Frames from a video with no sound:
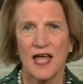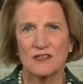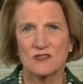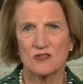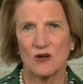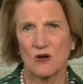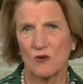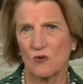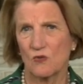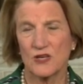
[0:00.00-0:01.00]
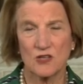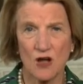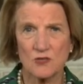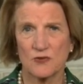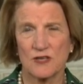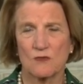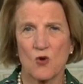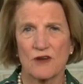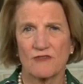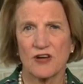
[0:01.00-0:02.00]
And so we talked with him,
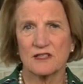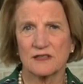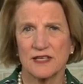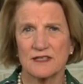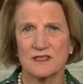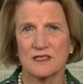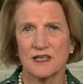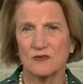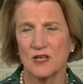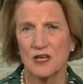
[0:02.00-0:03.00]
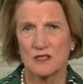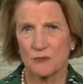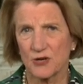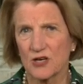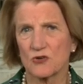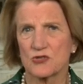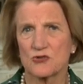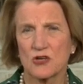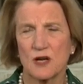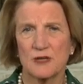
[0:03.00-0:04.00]
quite frankly, and said, the
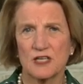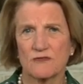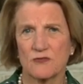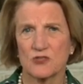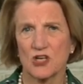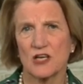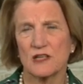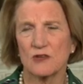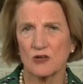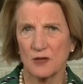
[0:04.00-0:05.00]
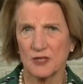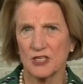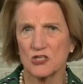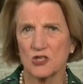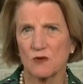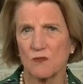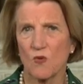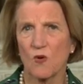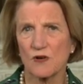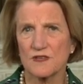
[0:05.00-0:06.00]
precursors are coming in from China. They're coming into your
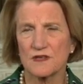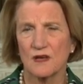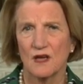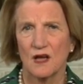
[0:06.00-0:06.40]
ports.